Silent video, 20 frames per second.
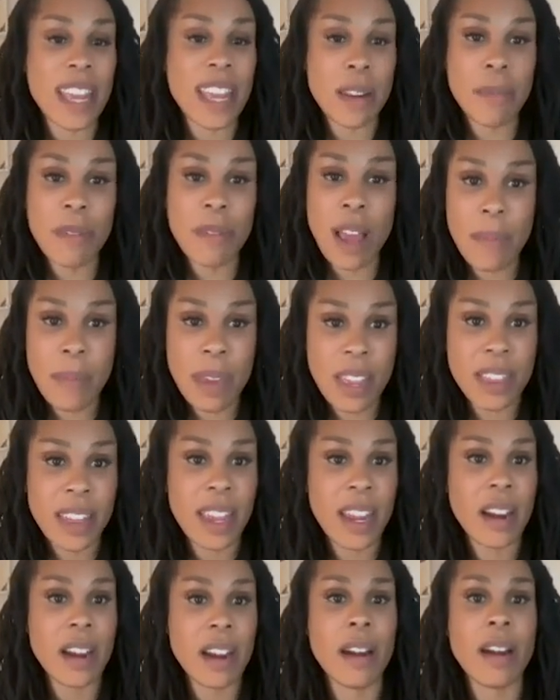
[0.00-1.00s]
they end up coming
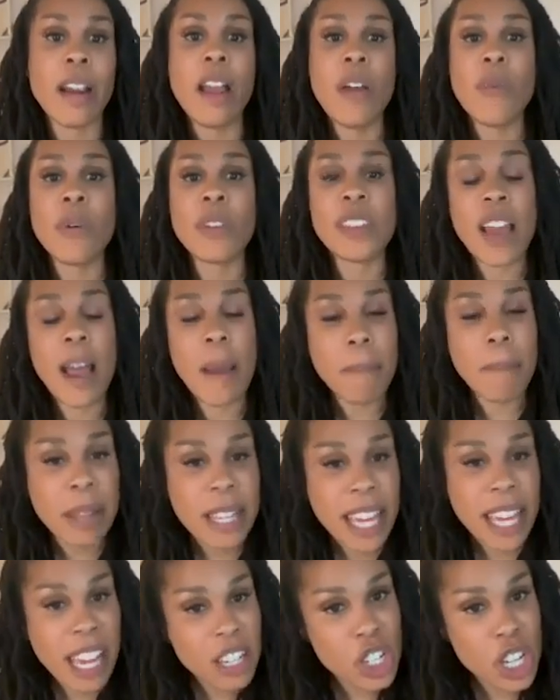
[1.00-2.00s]
there with
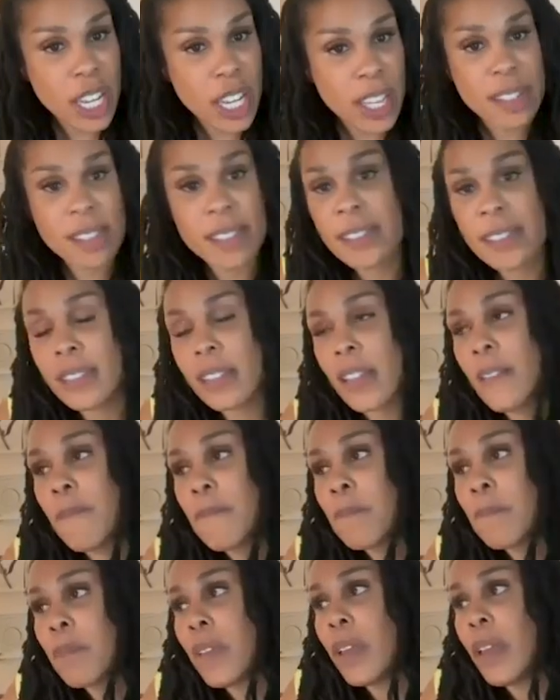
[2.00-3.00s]
complications,
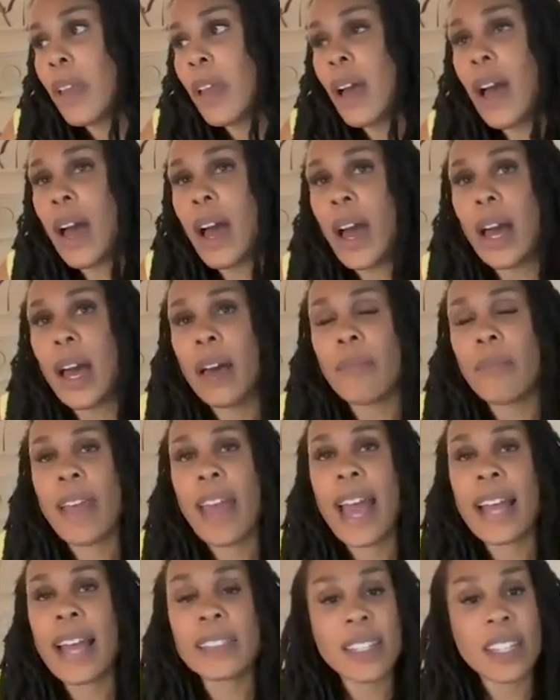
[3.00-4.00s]

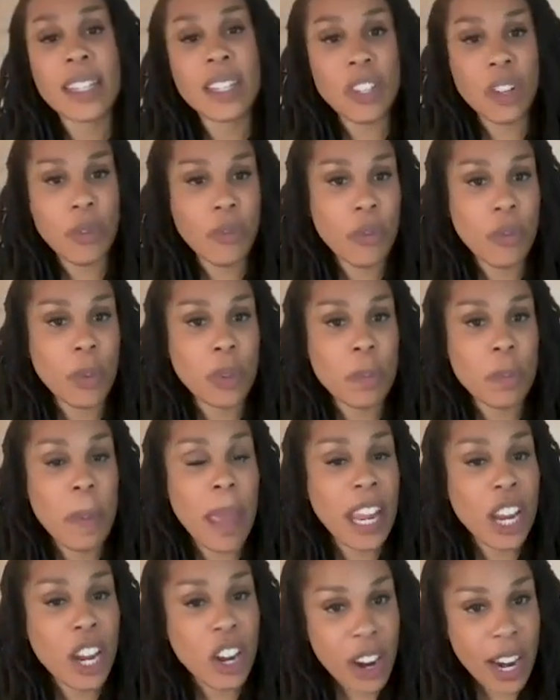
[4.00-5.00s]
asking, with
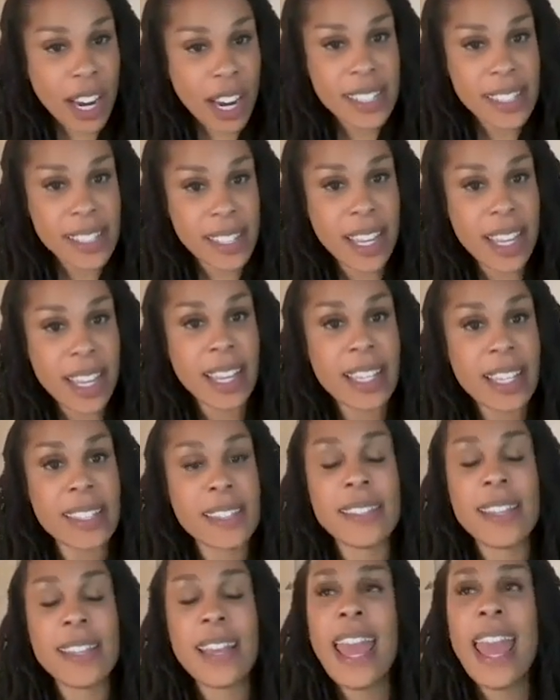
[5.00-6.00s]
pain
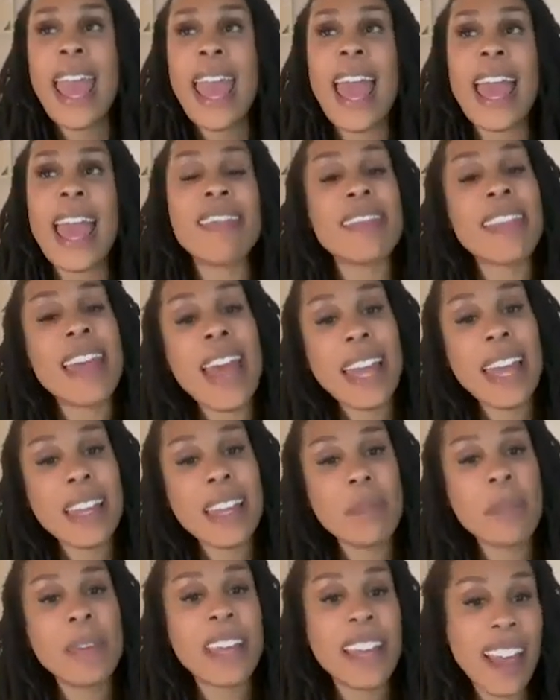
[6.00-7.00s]
crises. And
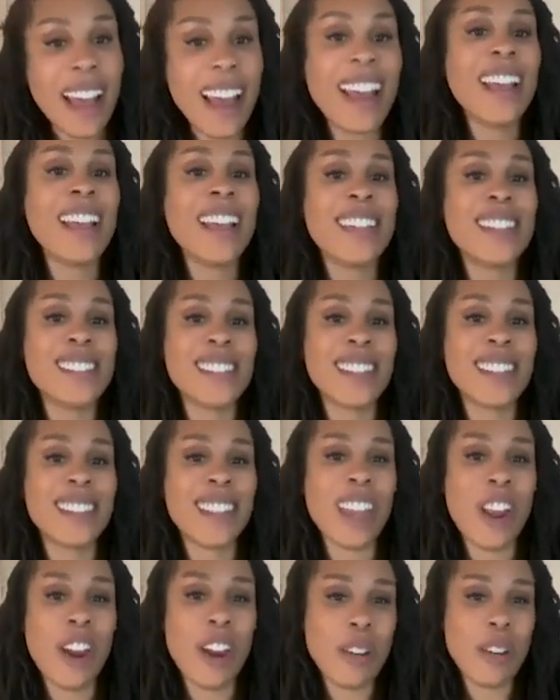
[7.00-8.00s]
then because
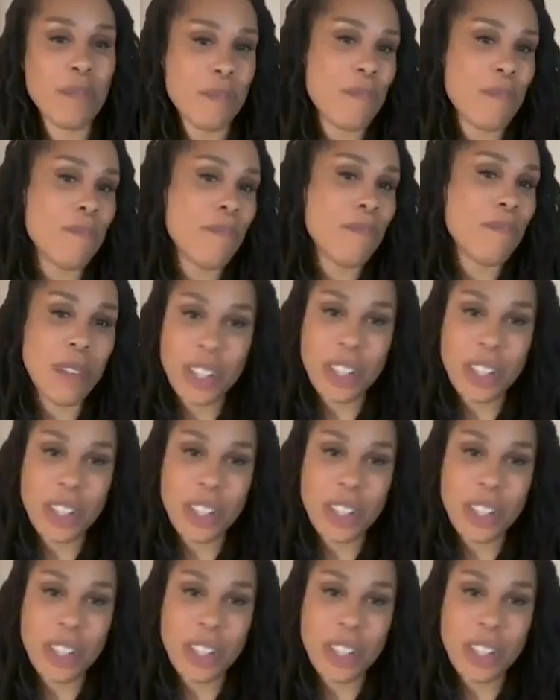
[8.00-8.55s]
they are